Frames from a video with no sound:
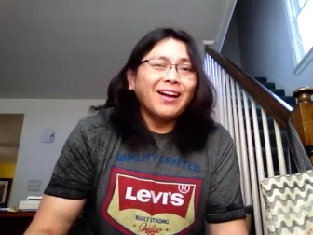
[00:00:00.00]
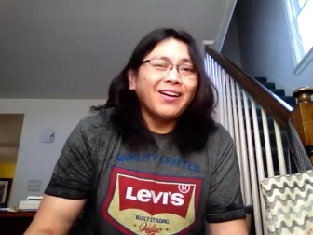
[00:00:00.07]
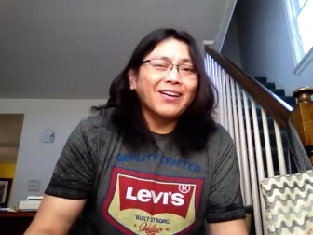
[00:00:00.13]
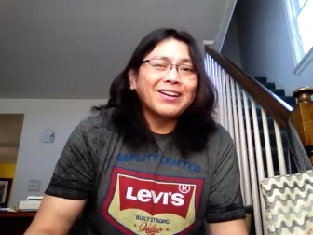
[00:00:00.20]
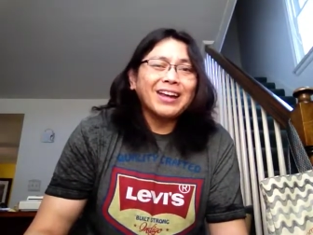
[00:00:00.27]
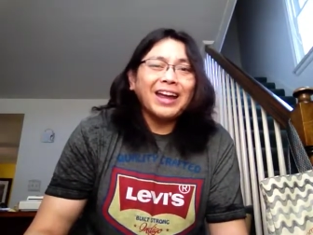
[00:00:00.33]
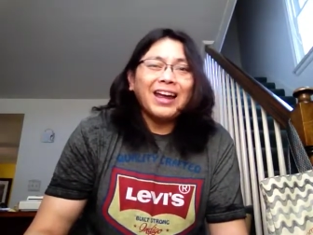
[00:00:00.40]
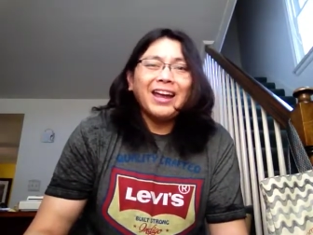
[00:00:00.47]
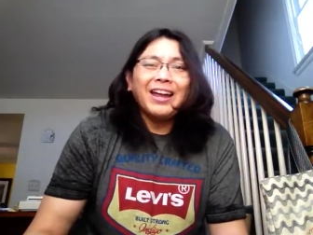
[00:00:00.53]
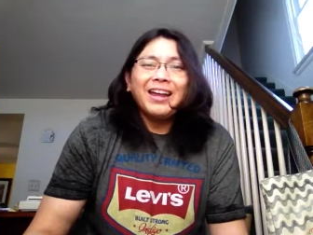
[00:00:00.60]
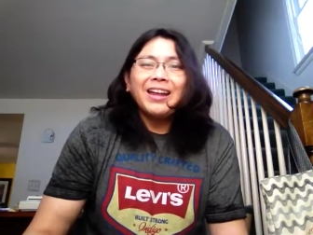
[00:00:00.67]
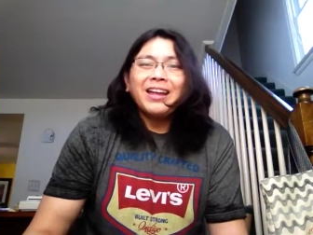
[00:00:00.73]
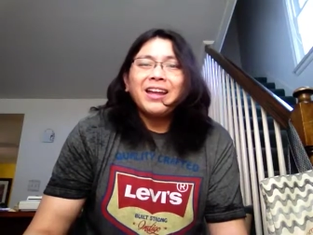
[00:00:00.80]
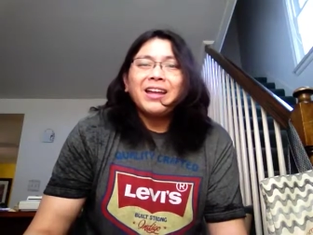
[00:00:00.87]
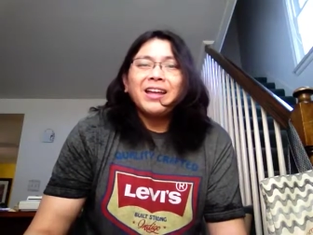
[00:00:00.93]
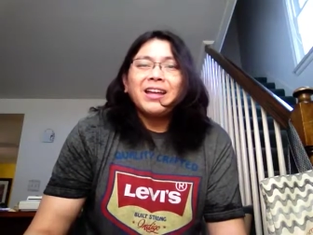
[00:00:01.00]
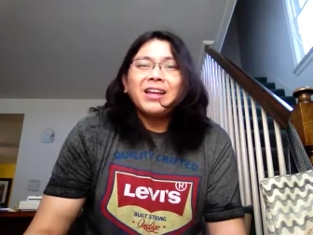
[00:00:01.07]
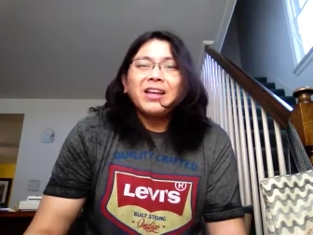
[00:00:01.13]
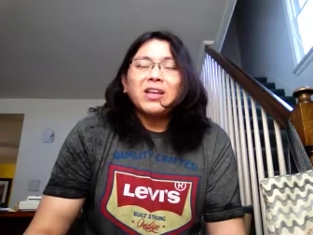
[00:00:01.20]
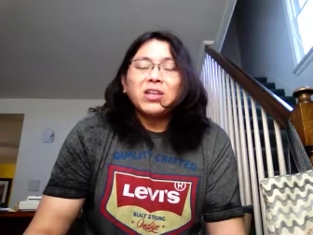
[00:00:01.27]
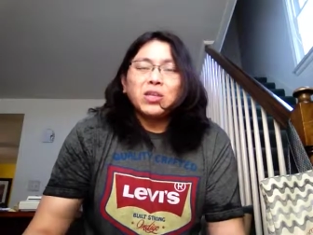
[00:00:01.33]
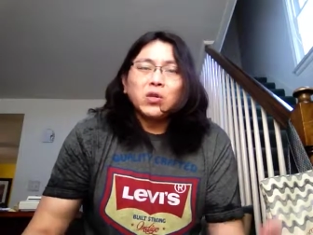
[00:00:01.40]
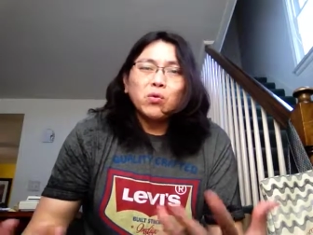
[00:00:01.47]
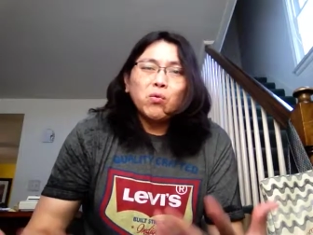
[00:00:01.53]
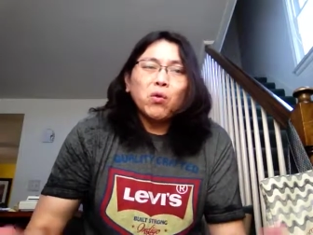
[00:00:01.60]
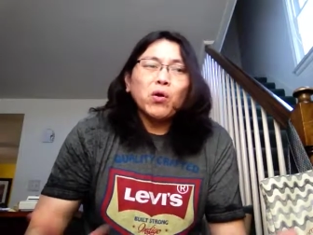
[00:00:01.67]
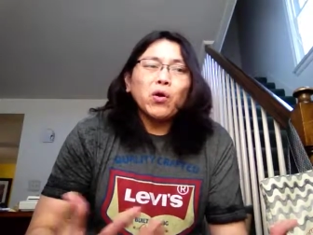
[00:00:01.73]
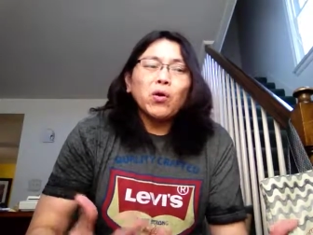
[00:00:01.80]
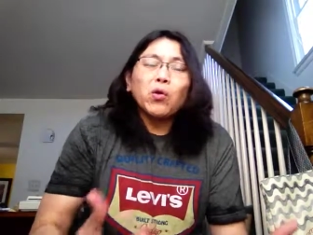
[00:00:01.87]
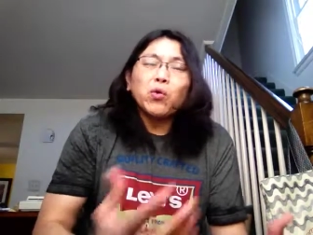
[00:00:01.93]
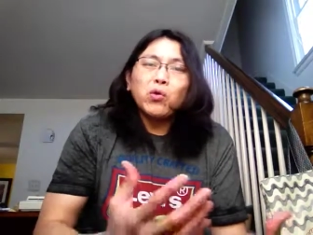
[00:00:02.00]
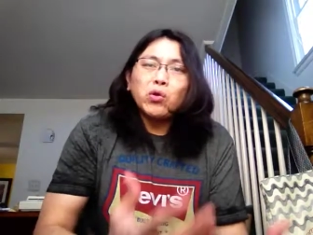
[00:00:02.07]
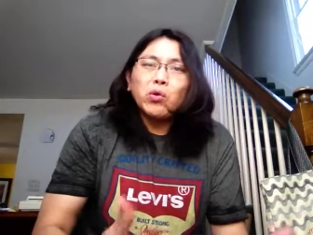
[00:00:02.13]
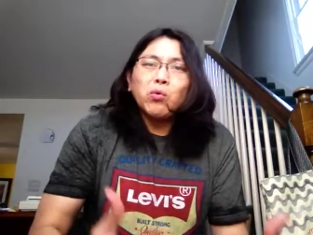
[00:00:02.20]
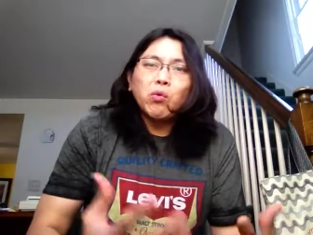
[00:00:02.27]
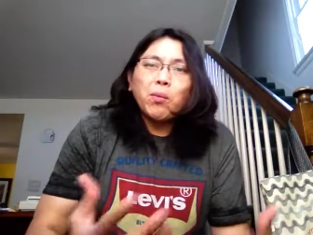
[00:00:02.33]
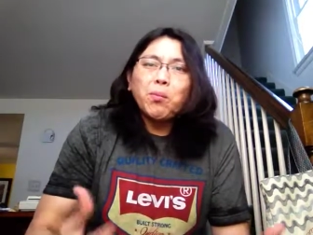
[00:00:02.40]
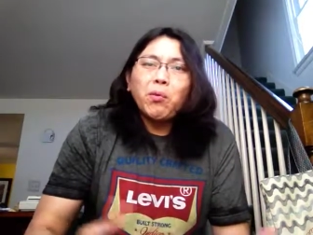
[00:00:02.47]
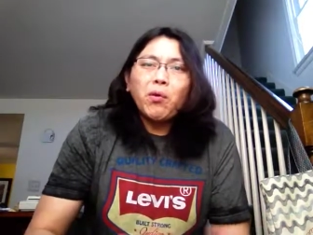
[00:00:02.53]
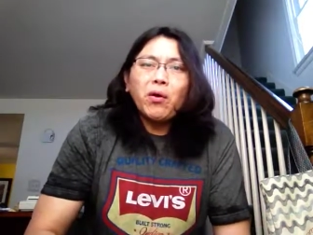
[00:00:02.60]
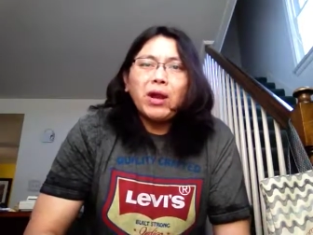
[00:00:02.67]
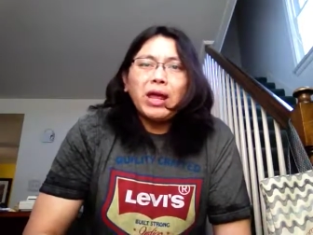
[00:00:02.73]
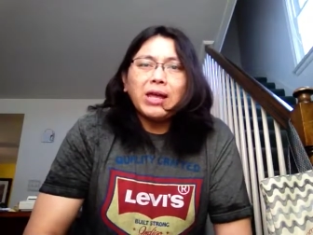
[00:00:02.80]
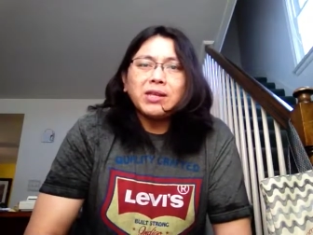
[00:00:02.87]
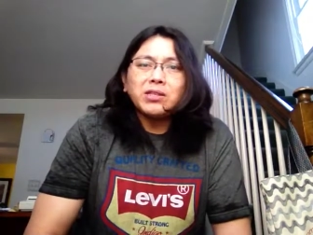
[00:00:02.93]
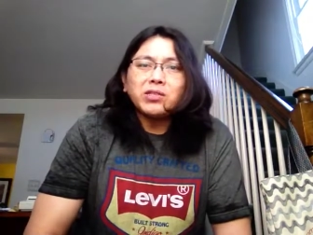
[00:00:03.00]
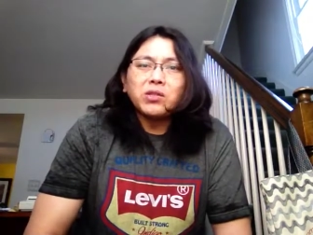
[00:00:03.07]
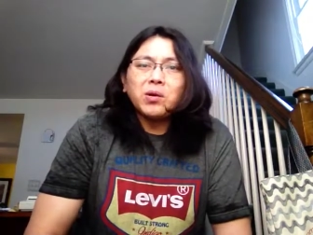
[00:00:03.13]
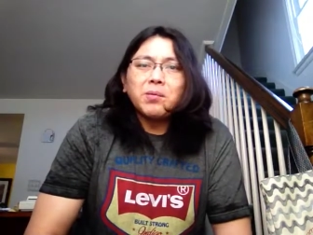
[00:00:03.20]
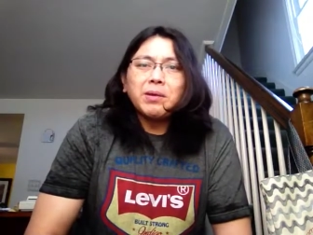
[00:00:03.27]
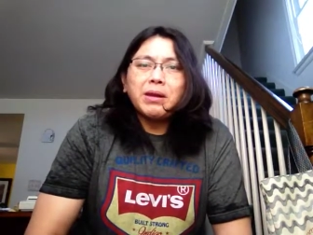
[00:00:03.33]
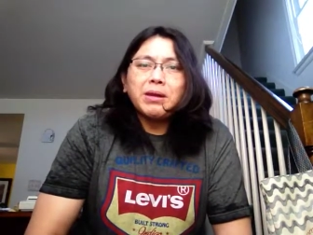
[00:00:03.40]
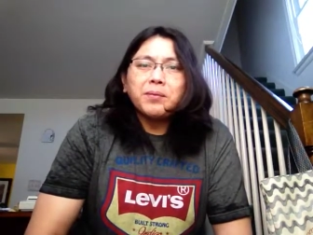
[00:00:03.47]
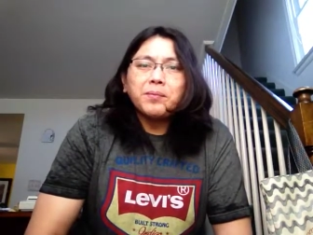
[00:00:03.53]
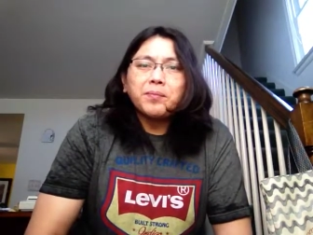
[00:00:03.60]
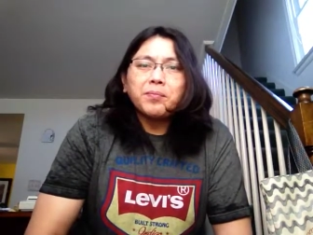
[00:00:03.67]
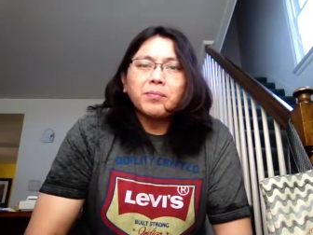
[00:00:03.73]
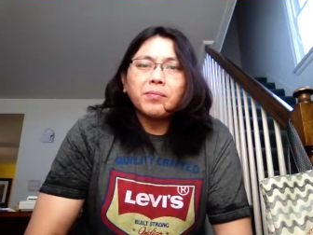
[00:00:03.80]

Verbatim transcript: Okay. You were who you were born as, you know what I mean?